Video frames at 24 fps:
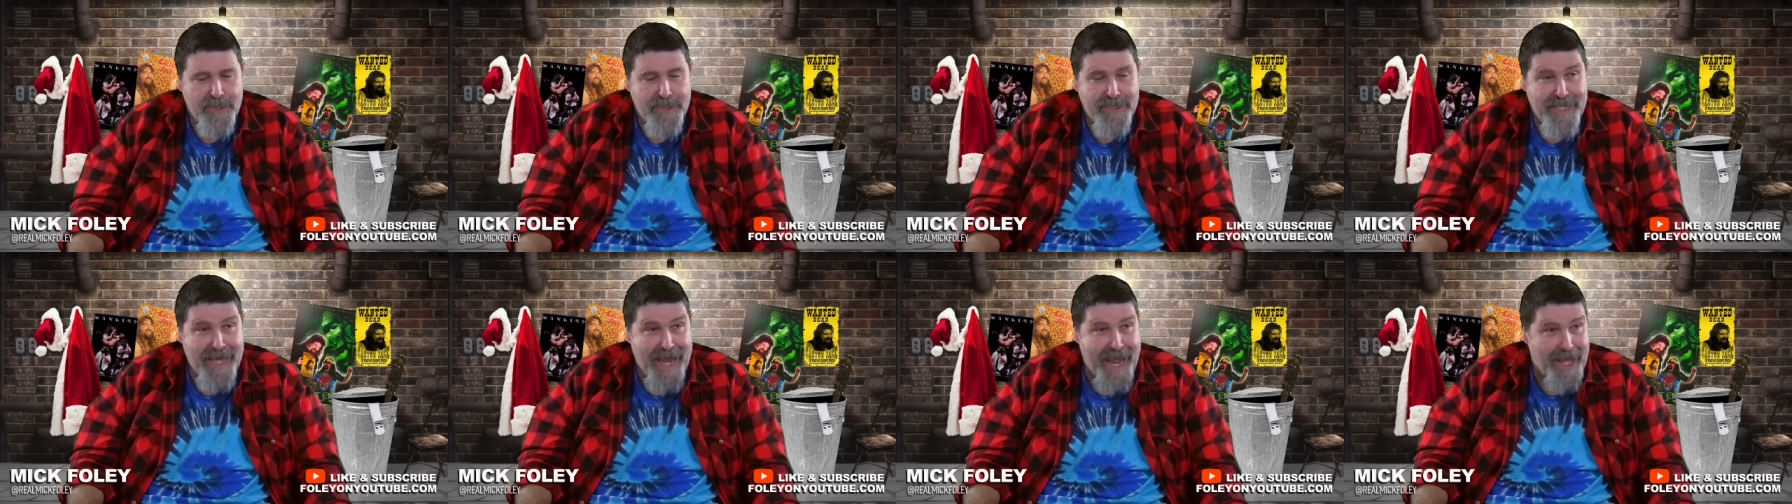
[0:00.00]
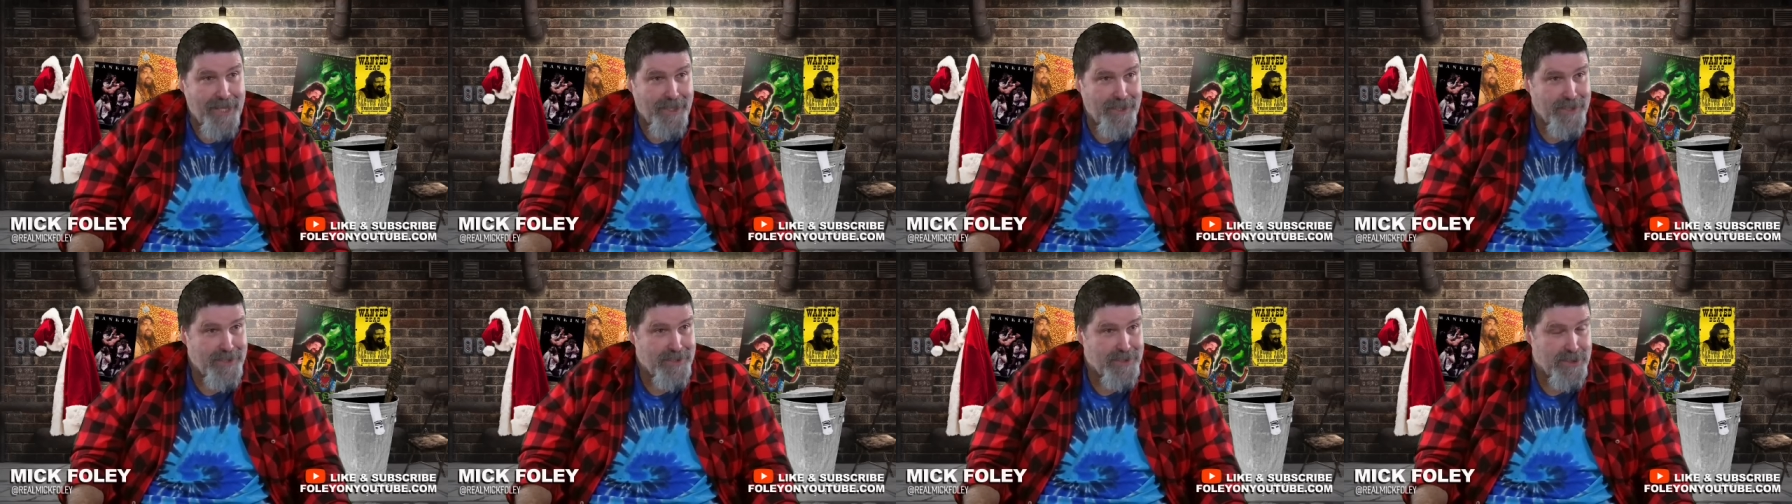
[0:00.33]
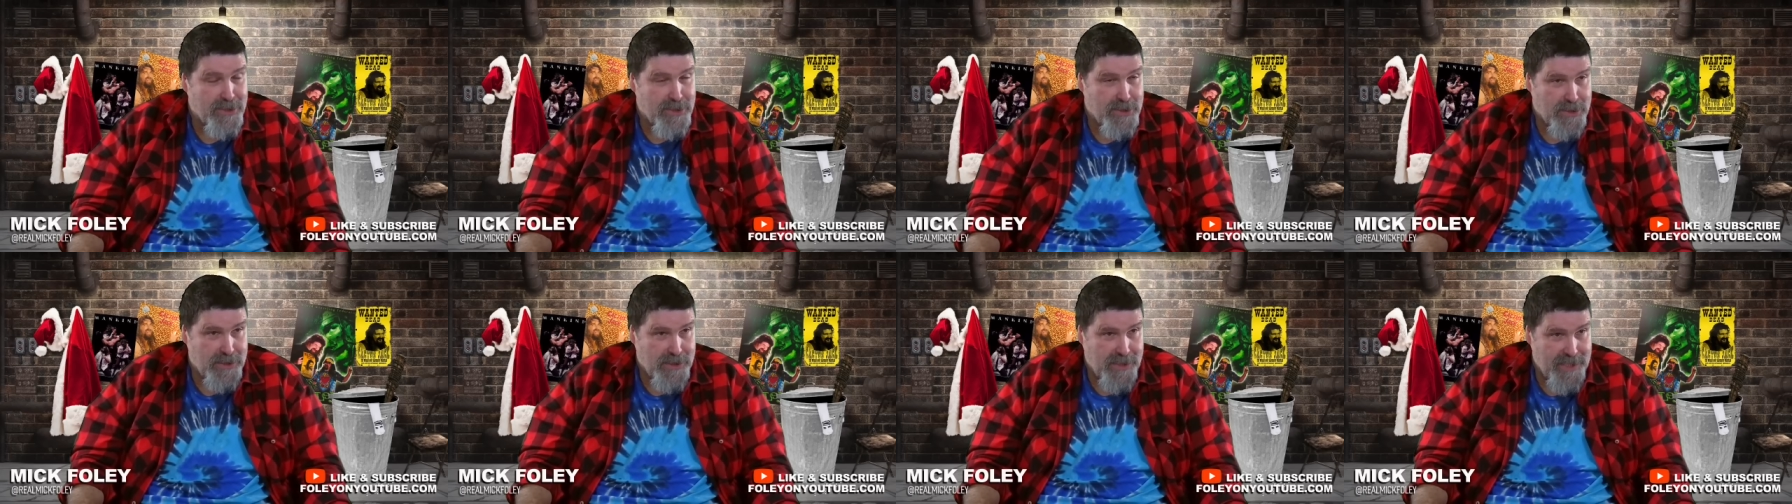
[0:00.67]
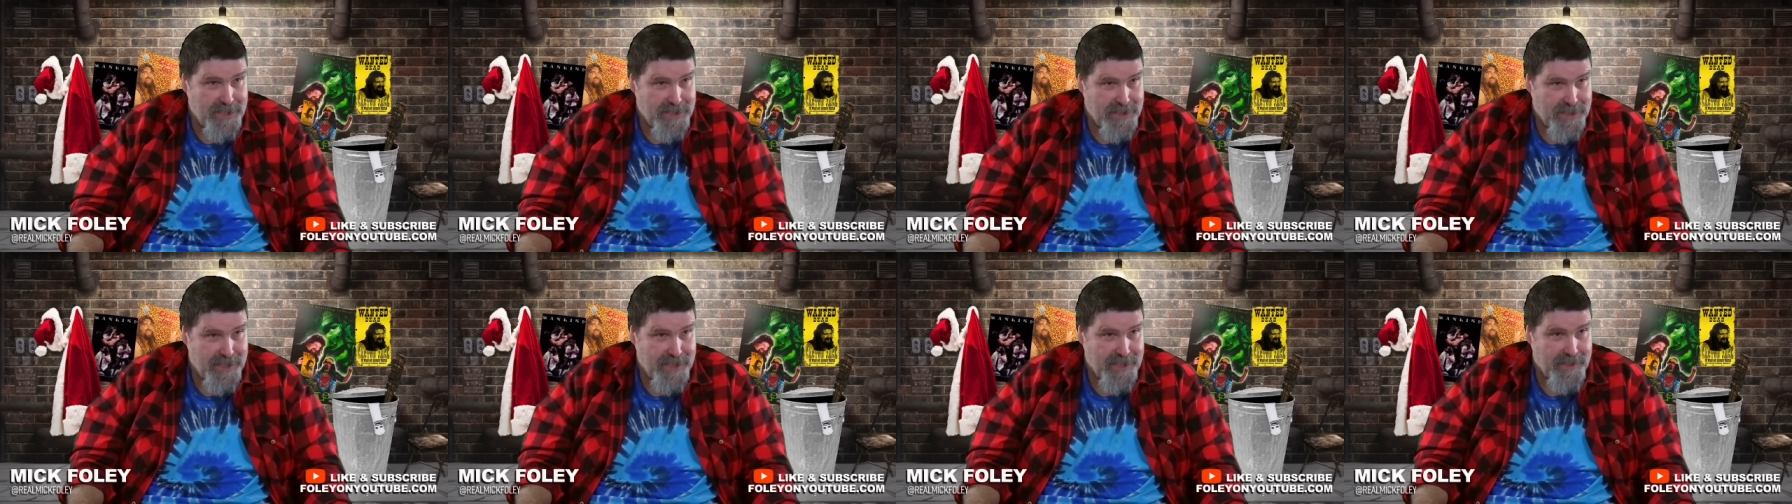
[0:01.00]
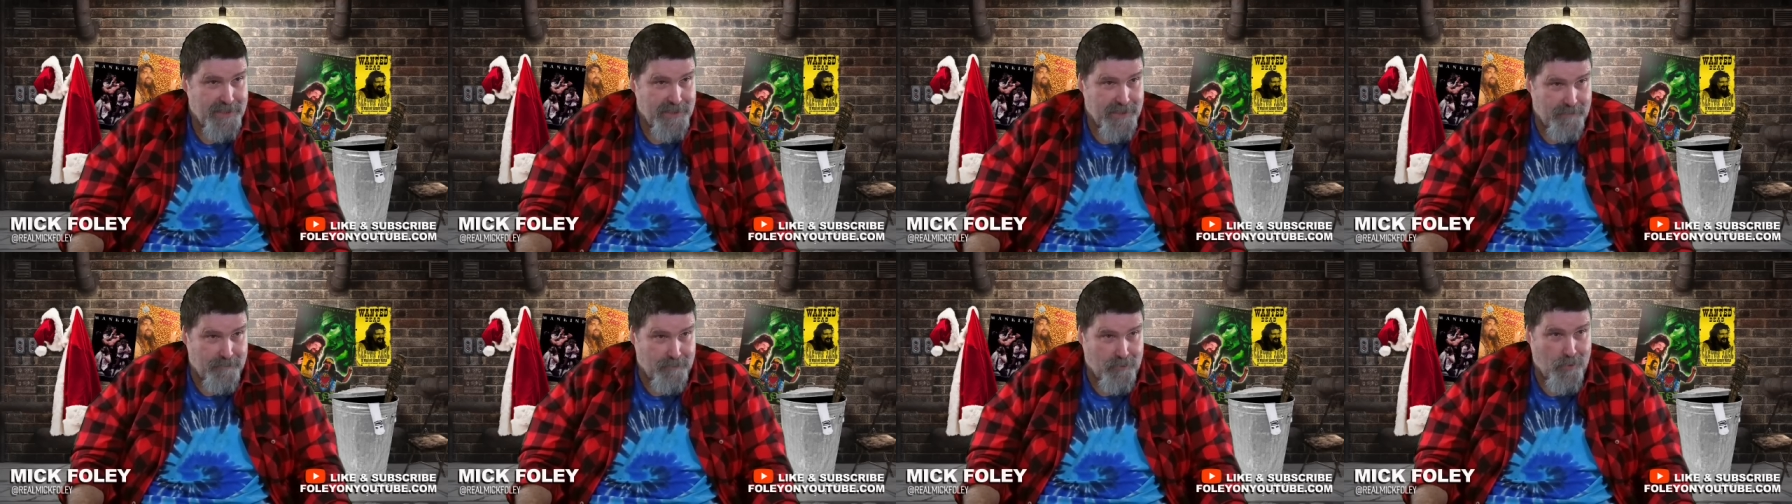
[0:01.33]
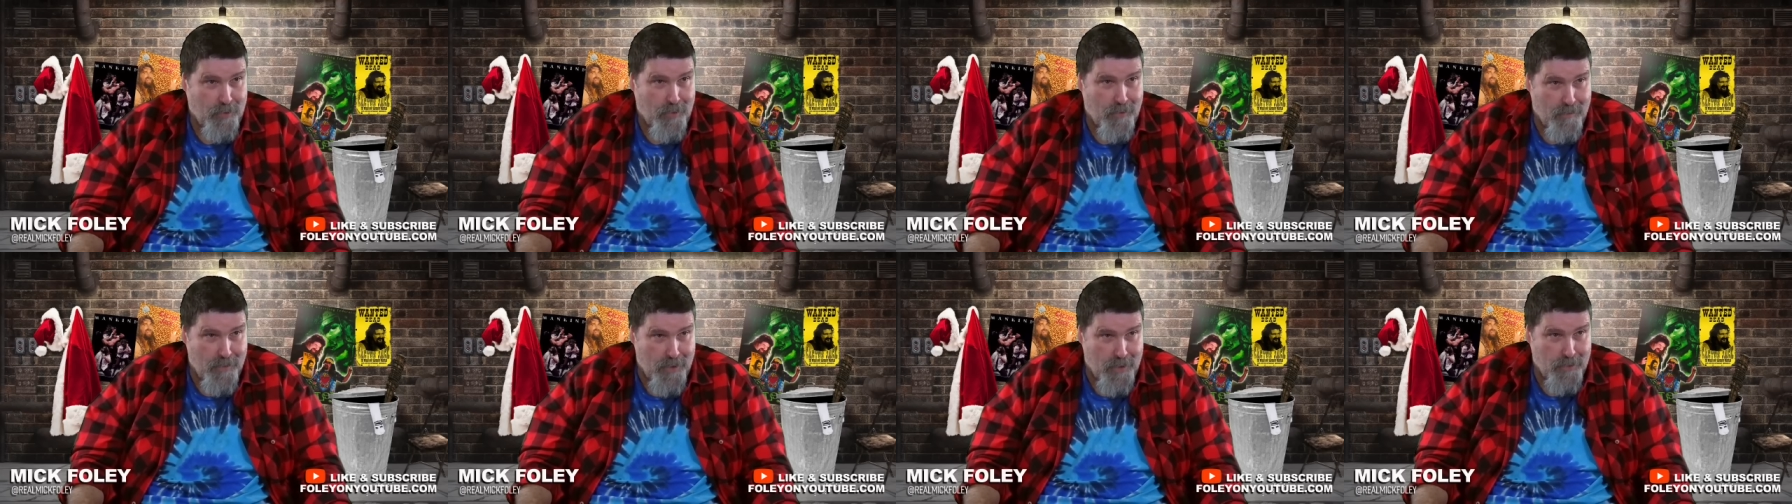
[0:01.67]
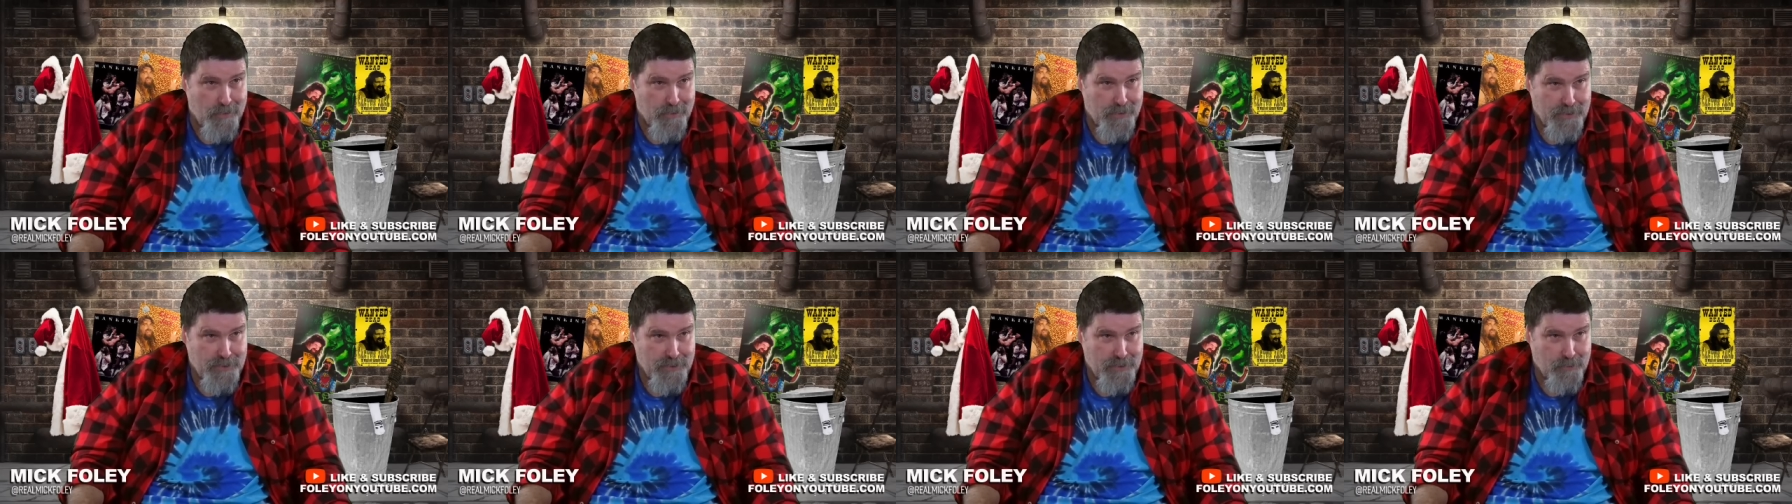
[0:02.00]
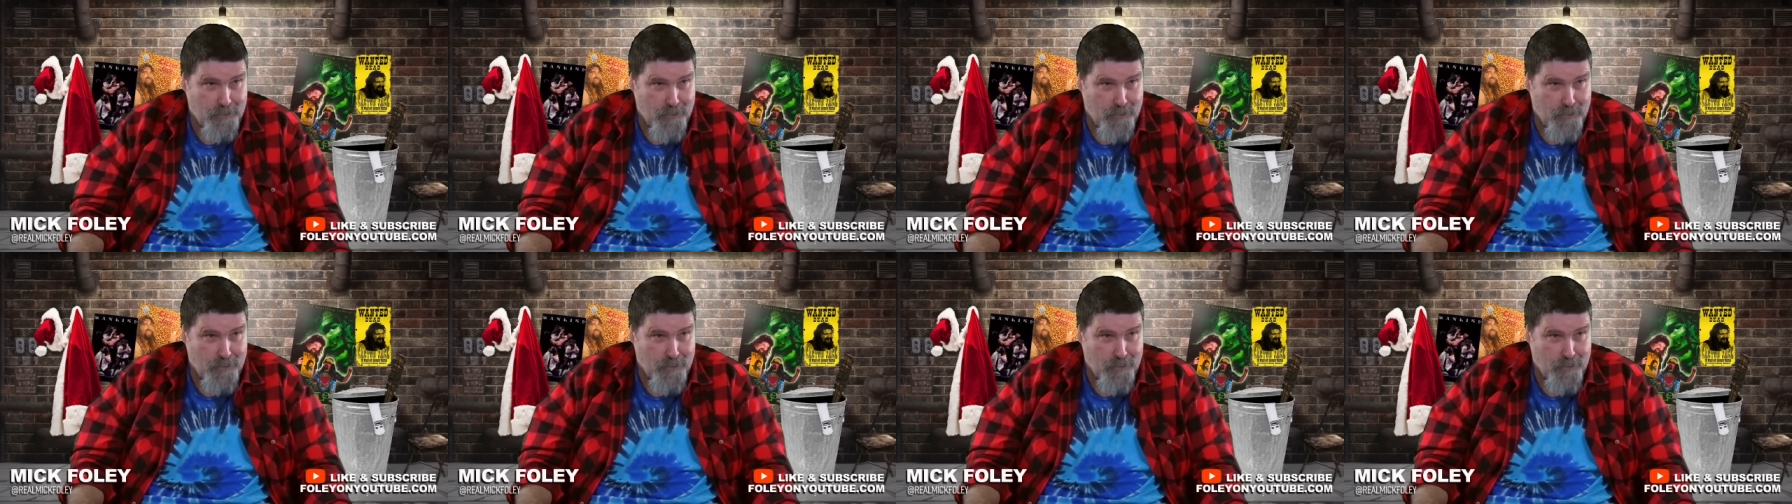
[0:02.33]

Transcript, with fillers: Dallas is listening to the promos.